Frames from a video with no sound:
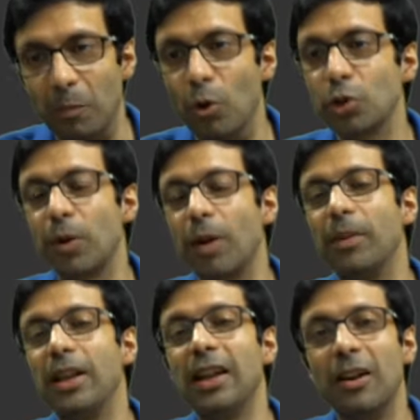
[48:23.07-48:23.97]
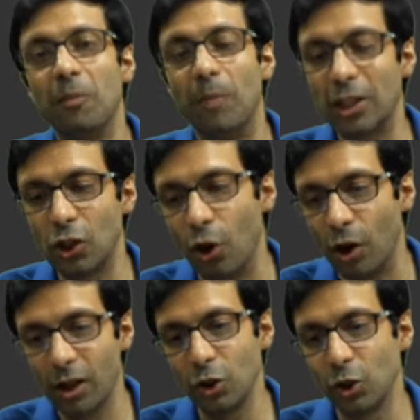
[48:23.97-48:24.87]
most probably much
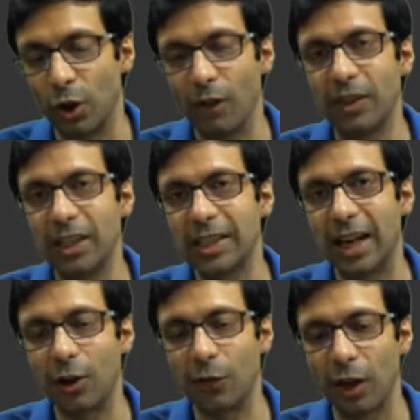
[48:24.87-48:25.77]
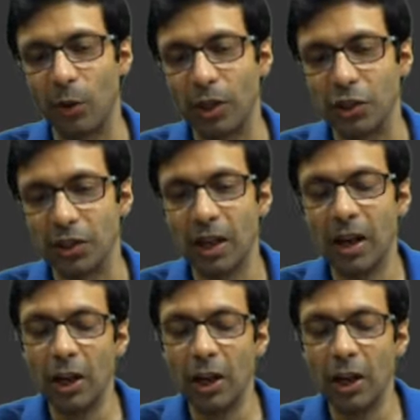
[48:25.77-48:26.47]
longer to solve these kind of equations.